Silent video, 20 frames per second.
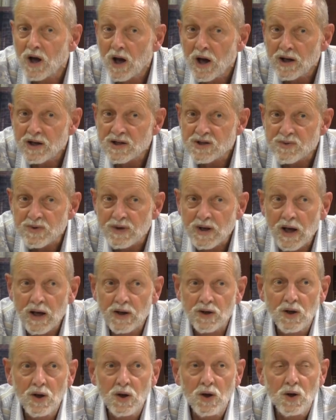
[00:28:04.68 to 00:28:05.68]
kinds. We
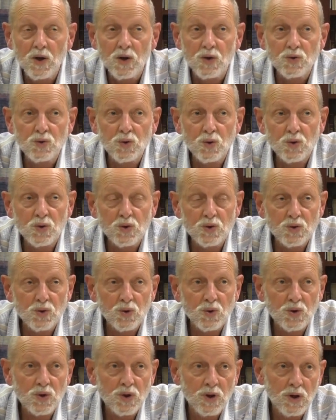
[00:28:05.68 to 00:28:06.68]
had dukkha
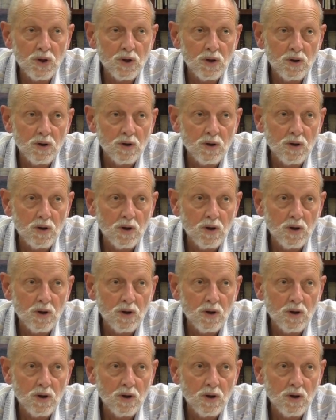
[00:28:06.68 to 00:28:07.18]
dukkha,